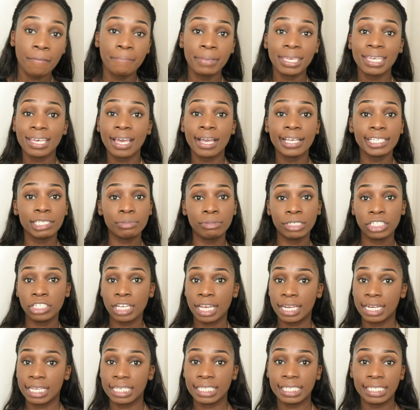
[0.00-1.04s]
because we're
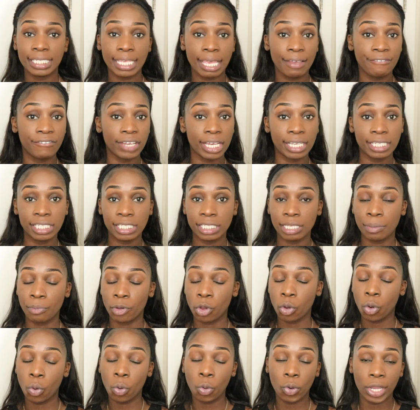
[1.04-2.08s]
trying to save us
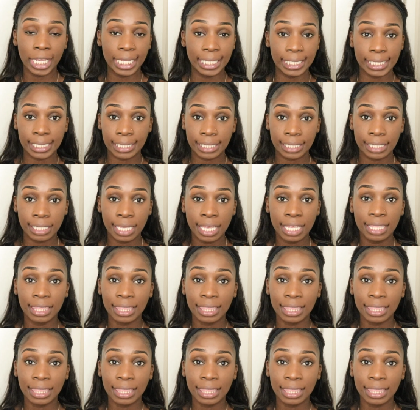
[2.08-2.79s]
some coins,